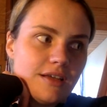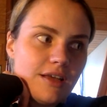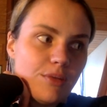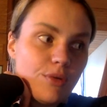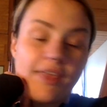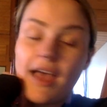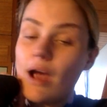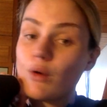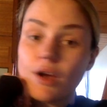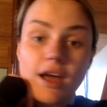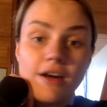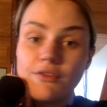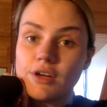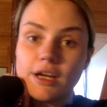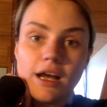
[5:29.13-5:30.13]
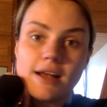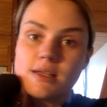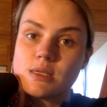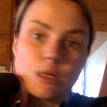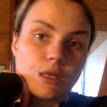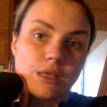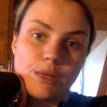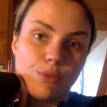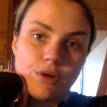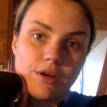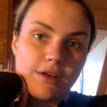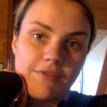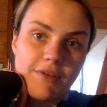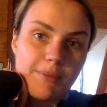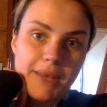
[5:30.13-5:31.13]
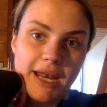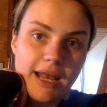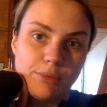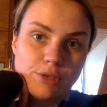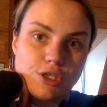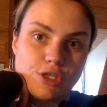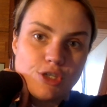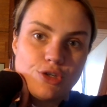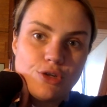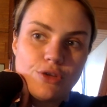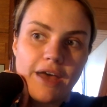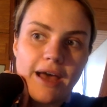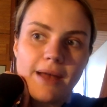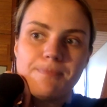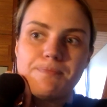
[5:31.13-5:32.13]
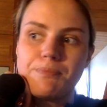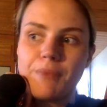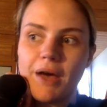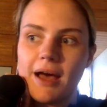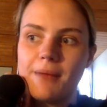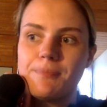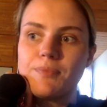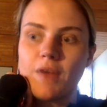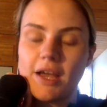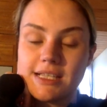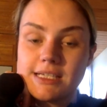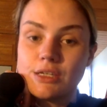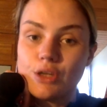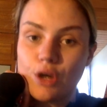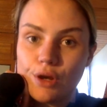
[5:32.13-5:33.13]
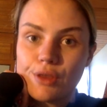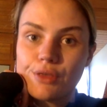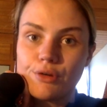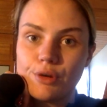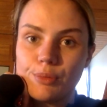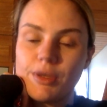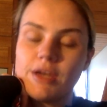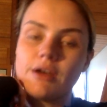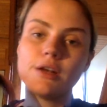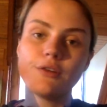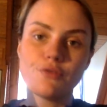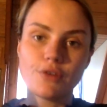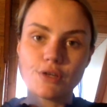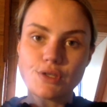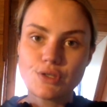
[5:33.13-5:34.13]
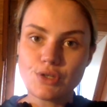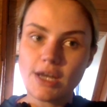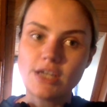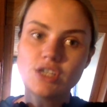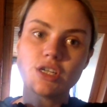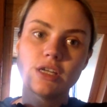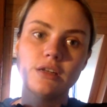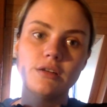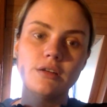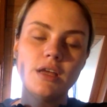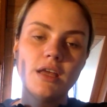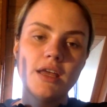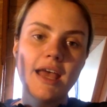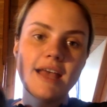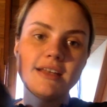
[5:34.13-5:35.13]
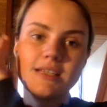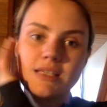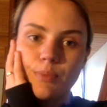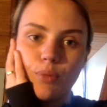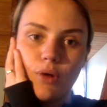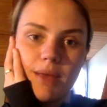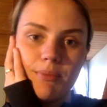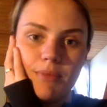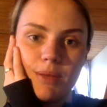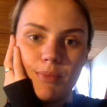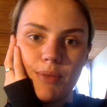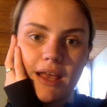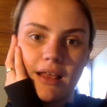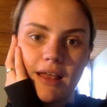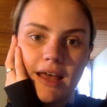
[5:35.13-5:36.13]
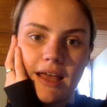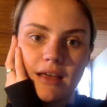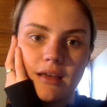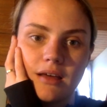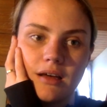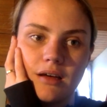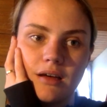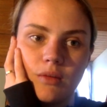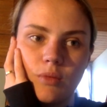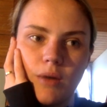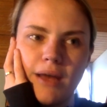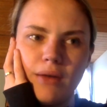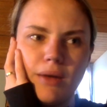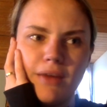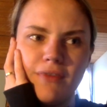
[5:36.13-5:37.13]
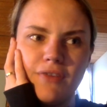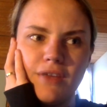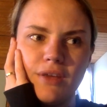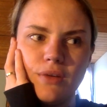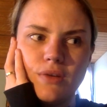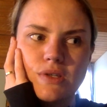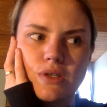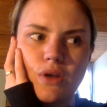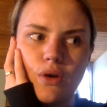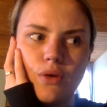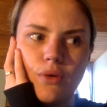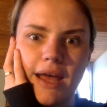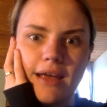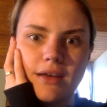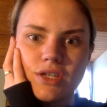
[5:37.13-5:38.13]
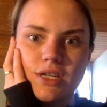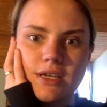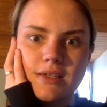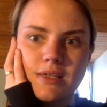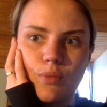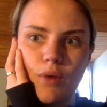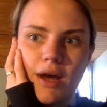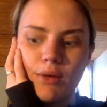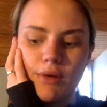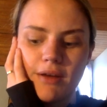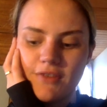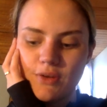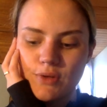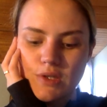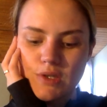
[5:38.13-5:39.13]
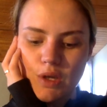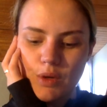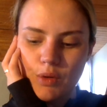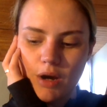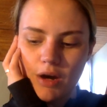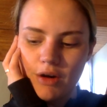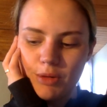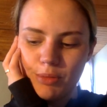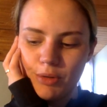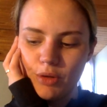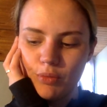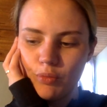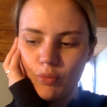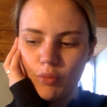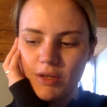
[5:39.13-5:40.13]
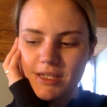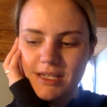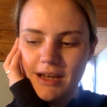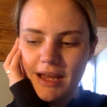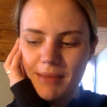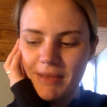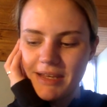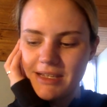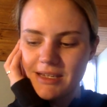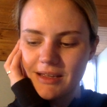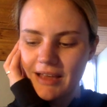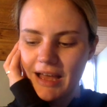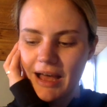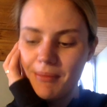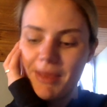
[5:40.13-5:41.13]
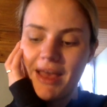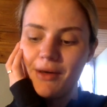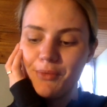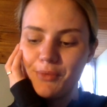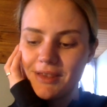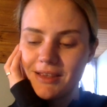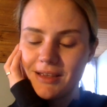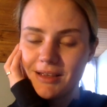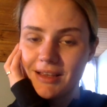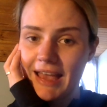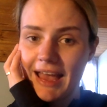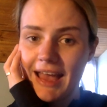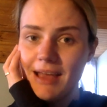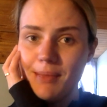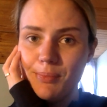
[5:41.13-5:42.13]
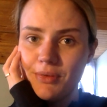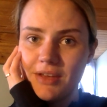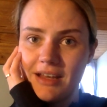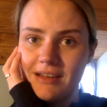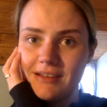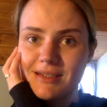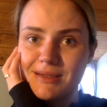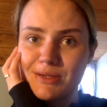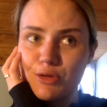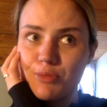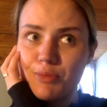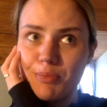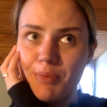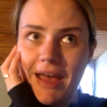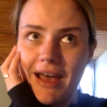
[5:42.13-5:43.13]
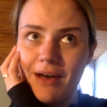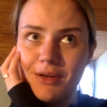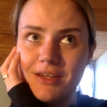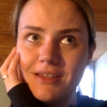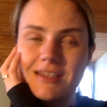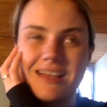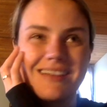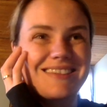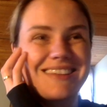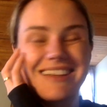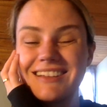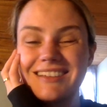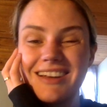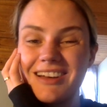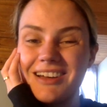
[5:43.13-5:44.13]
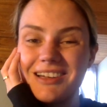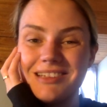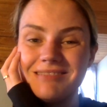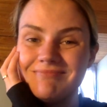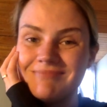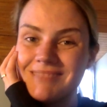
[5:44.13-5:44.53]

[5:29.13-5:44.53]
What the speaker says: without recovery, I certainly wouldn't have been able to do that. But I did go through a period of frustration and disappointment, being like, why do I feel so anxious? And why do I feel so horrible? Wasn't I meant to come out with a cape and superpowers? And it's like, no,